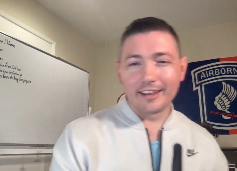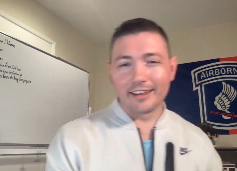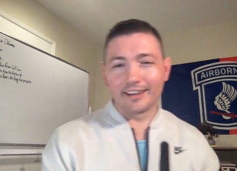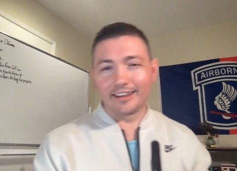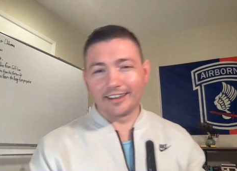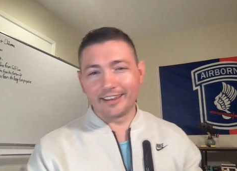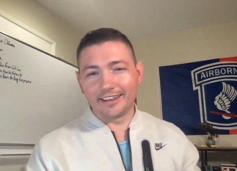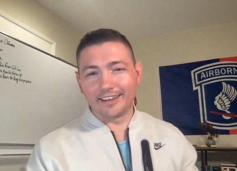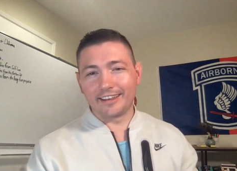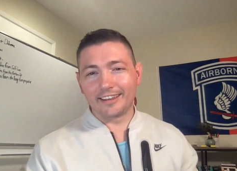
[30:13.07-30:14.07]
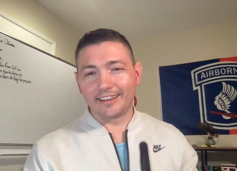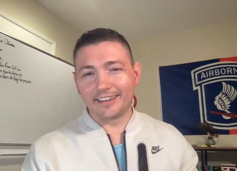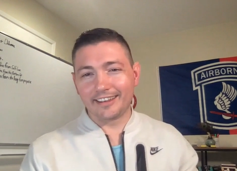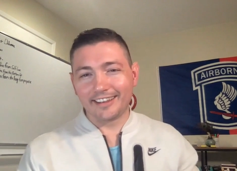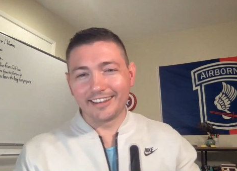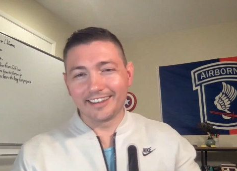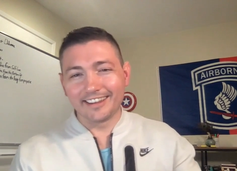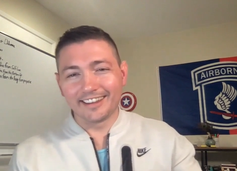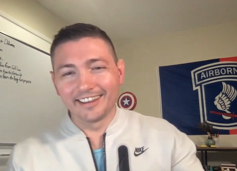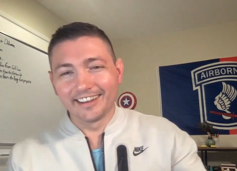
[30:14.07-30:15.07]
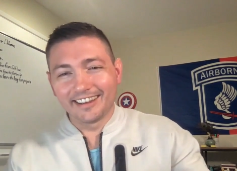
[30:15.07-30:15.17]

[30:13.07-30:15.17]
Nothing is said.